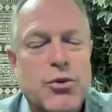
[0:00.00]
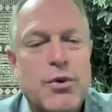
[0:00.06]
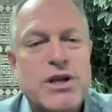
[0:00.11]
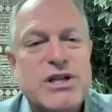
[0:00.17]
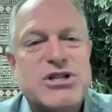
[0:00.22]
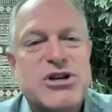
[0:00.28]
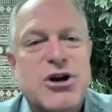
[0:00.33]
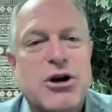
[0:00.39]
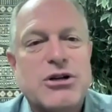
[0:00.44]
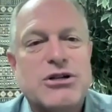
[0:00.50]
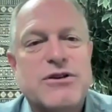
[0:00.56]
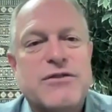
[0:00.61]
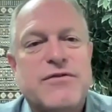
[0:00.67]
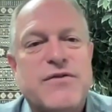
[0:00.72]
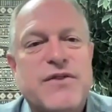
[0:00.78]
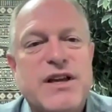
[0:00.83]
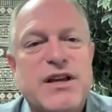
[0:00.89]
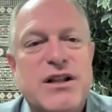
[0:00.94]
We start to
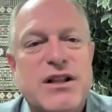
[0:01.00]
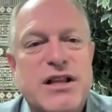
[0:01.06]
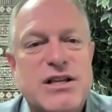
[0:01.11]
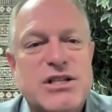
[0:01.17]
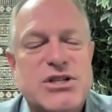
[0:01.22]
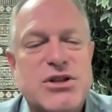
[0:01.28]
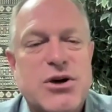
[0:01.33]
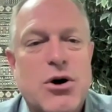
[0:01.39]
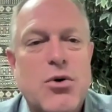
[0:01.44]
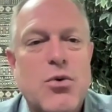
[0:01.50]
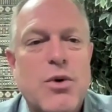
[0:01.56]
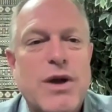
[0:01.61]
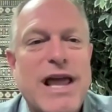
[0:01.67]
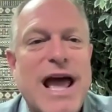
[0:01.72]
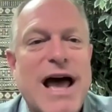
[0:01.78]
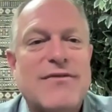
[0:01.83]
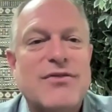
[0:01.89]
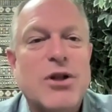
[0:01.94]
feel as though we
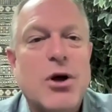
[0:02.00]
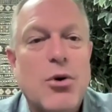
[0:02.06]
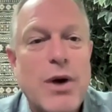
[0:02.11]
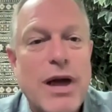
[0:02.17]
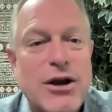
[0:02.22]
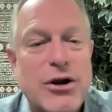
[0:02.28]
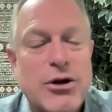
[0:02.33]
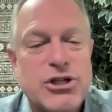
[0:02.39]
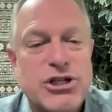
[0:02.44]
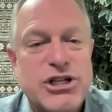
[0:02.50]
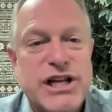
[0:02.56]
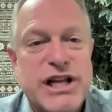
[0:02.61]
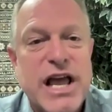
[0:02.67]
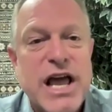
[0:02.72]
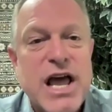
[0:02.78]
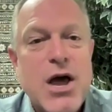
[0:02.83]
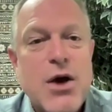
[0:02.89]
have low energy.